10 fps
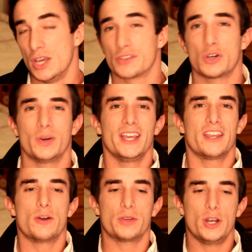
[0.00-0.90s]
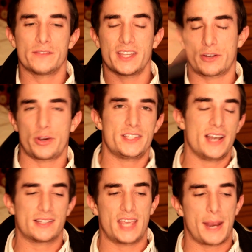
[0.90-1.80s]
So, you know, you don't have to get a crazy
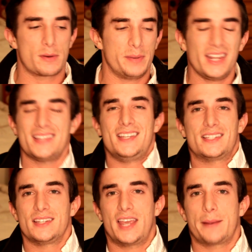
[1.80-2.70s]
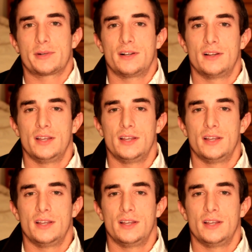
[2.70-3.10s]
nice camera, but get a decent camera.